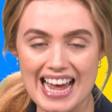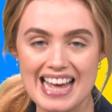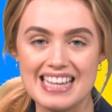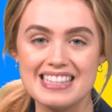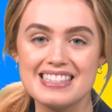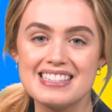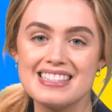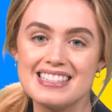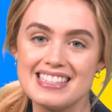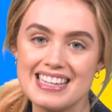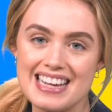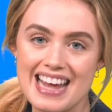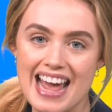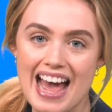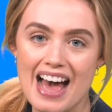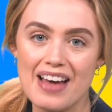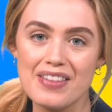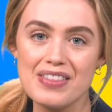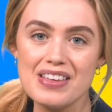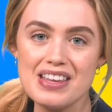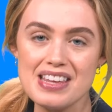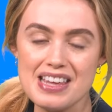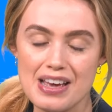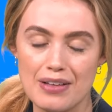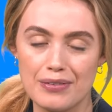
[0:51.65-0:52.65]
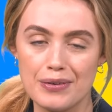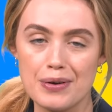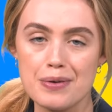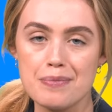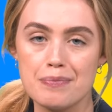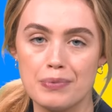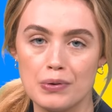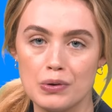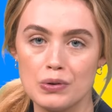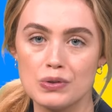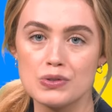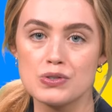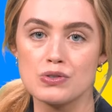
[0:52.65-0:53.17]
and see how the yellow
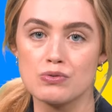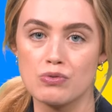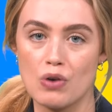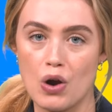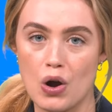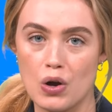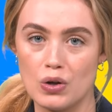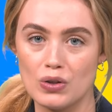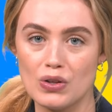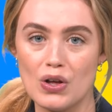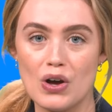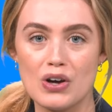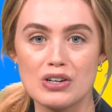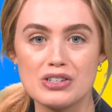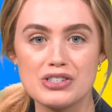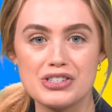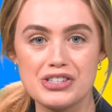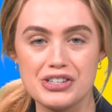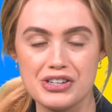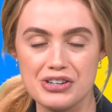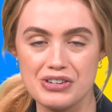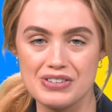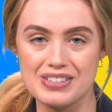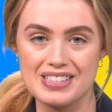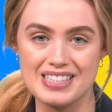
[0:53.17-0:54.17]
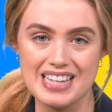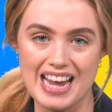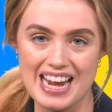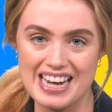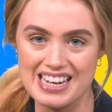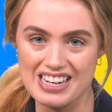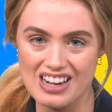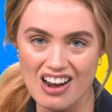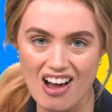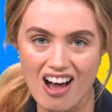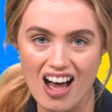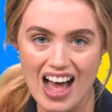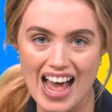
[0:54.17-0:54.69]
balls roll on Tuesday
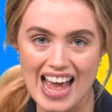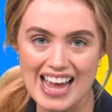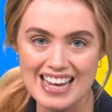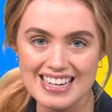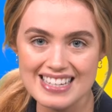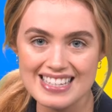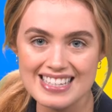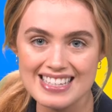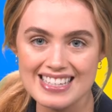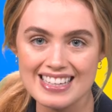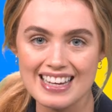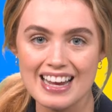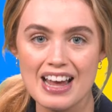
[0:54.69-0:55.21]
night.